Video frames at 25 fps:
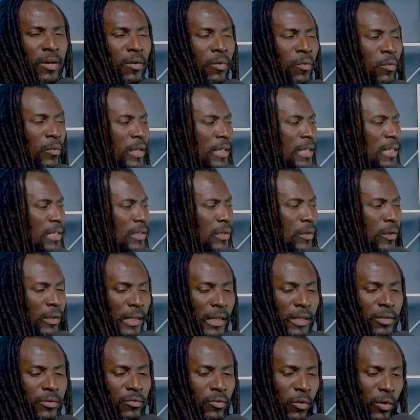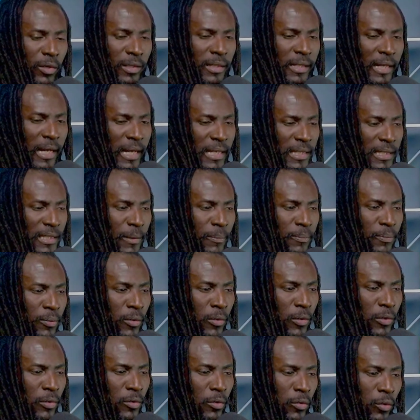We know that the Rodecaster
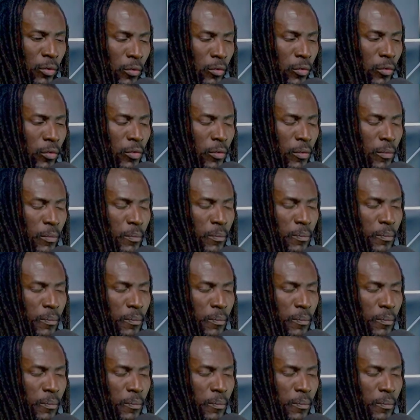Pro 2